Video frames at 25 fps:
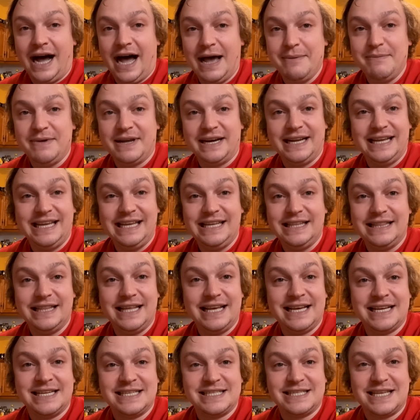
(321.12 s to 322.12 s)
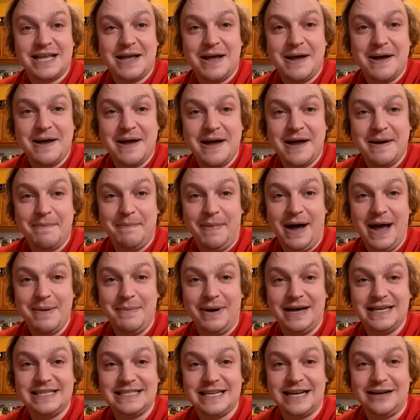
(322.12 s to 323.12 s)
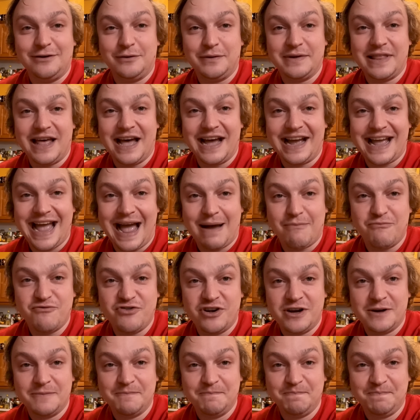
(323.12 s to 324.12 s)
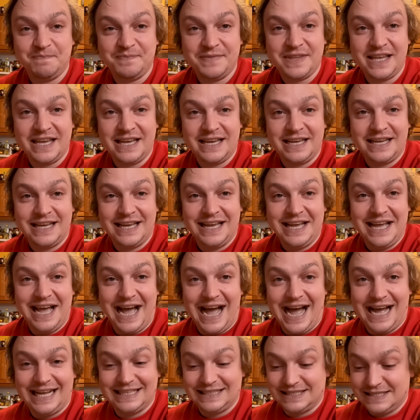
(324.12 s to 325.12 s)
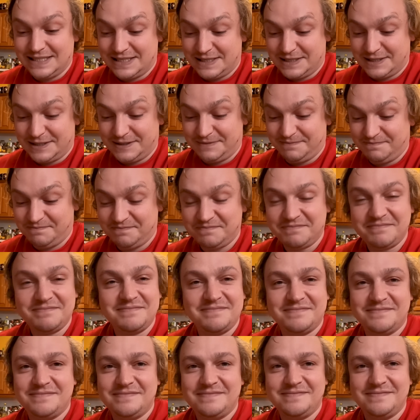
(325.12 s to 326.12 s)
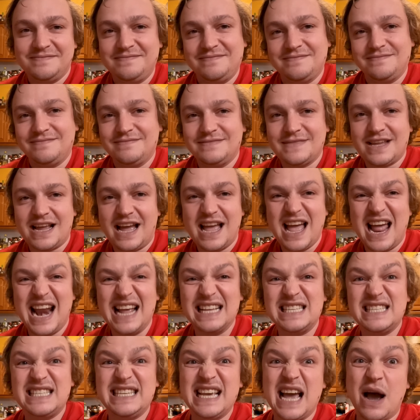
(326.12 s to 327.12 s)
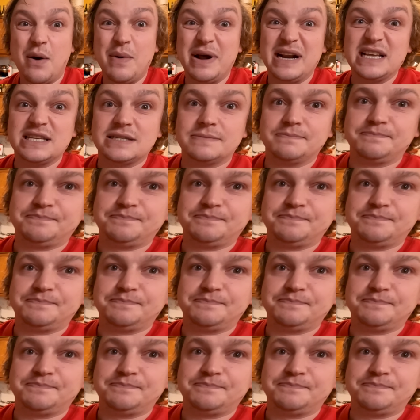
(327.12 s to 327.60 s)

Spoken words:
I'm gonna eat this by myself without a camera. And let's see how it is.